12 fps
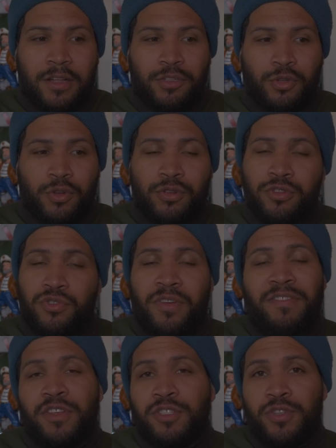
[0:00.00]
to
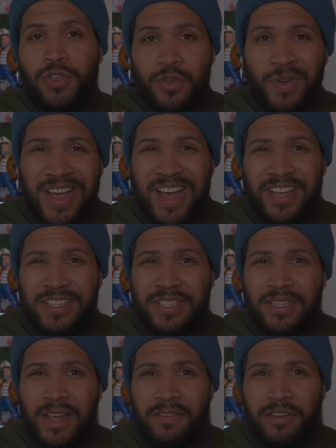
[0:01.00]
contribute to you
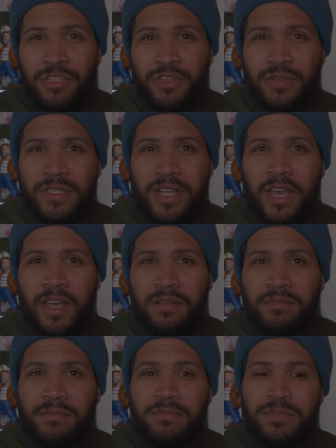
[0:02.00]
guys every
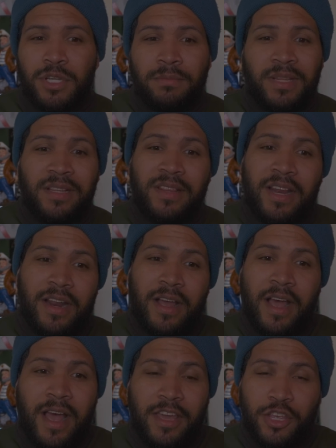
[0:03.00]
Tuesday. Something that
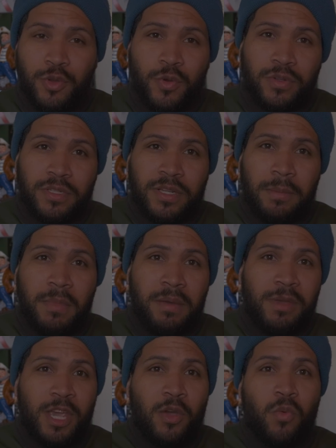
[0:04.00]
I use that
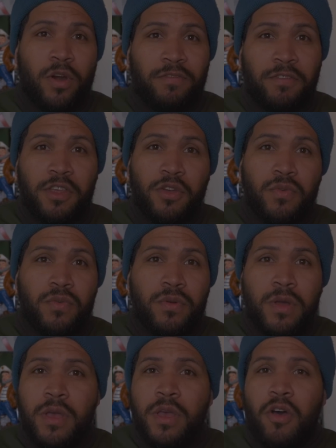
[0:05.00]
maybe can work for
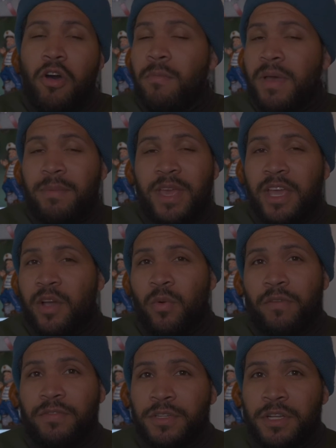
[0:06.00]
you, or maybe it can
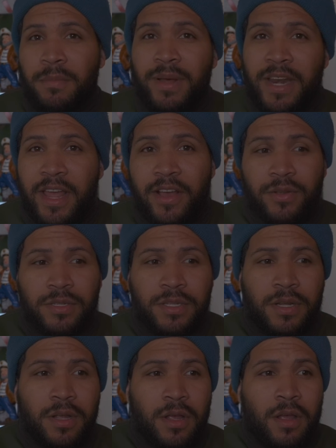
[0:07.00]
work for somebody
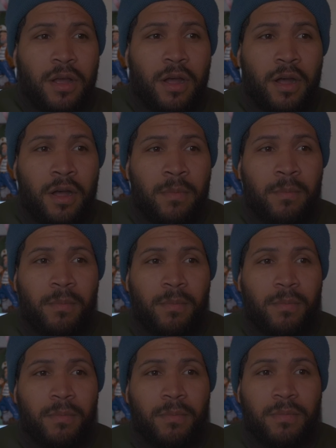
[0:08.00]
else.
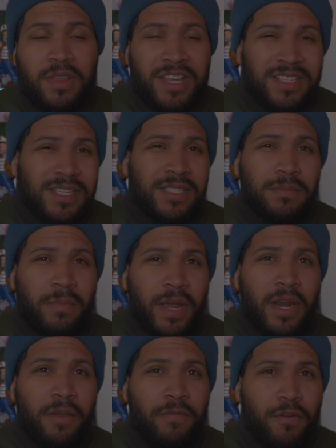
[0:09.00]
This is
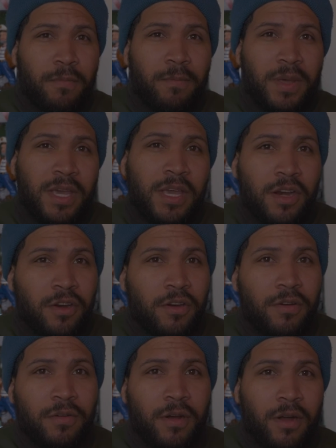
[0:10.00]
mainly for
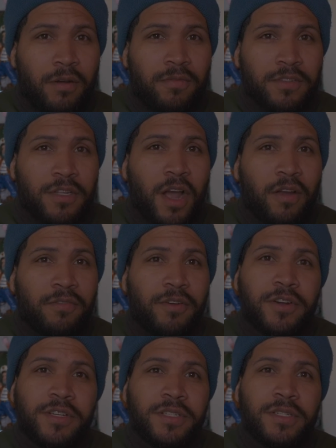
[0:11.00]
beginner
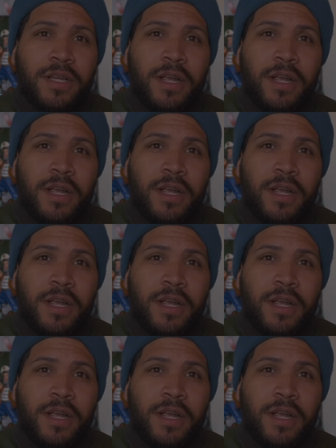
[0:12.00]
photographers,